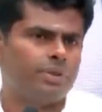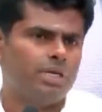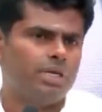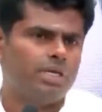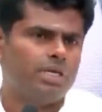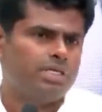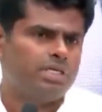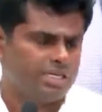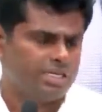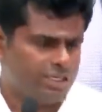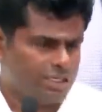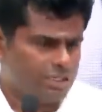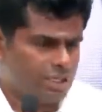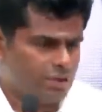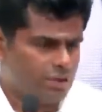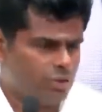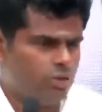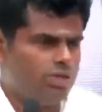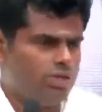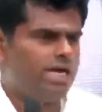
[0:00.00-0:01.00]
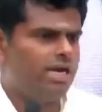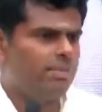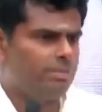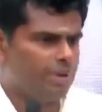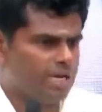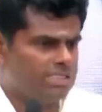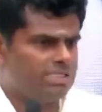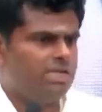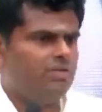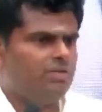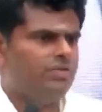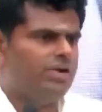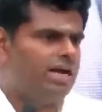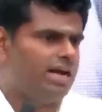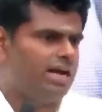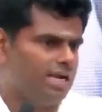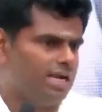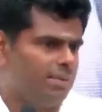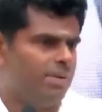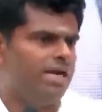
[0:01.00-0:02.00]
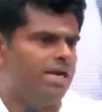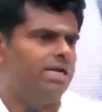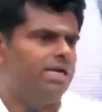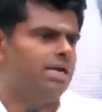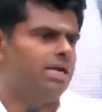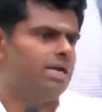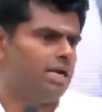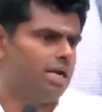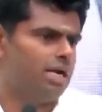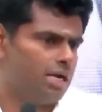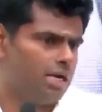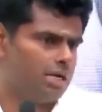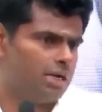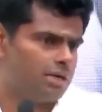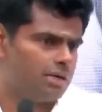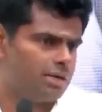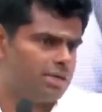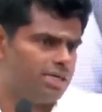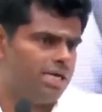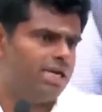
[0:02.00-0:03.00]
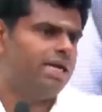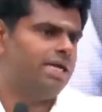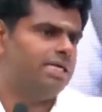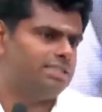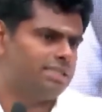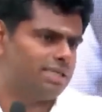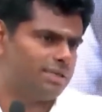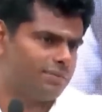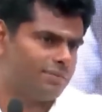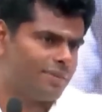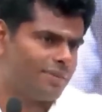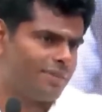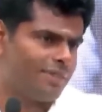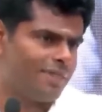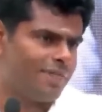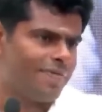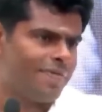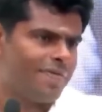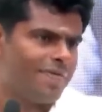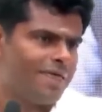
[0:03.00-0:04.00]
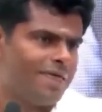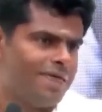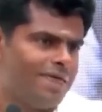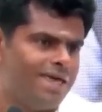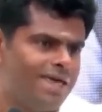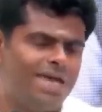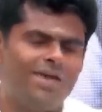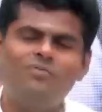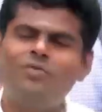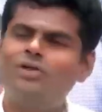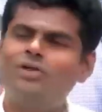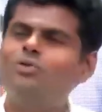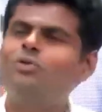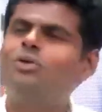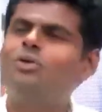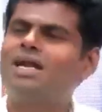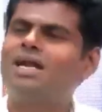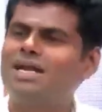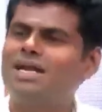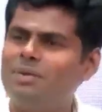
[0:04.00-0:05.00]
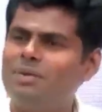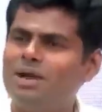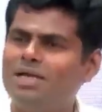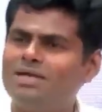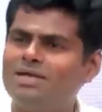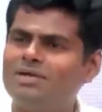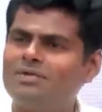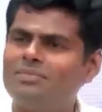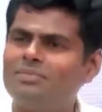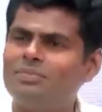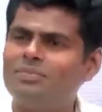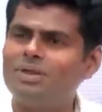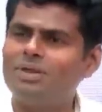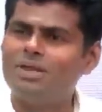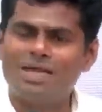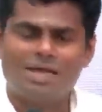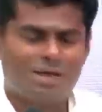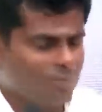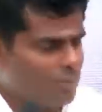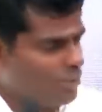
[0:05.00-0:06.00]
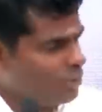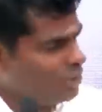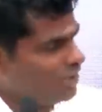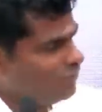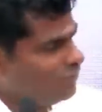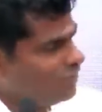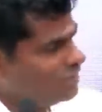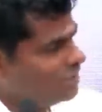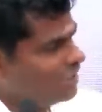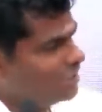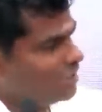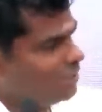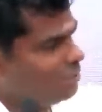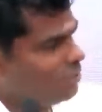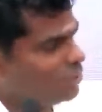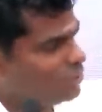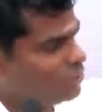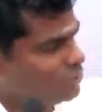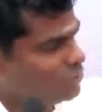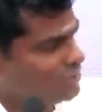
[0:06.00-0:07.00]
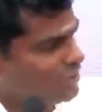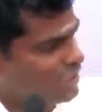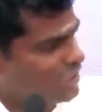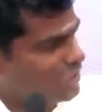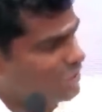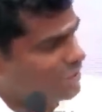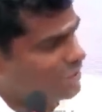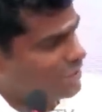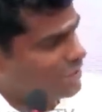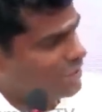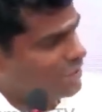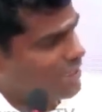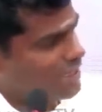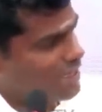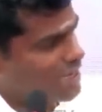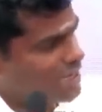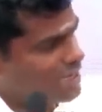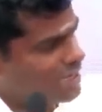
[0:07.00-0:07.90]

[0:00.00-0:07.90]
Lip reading: Shashi Tharoor ji and myself, we had a debate in Chennai, sir. He came for Tughlaq debate. Both of us are supposed to sit here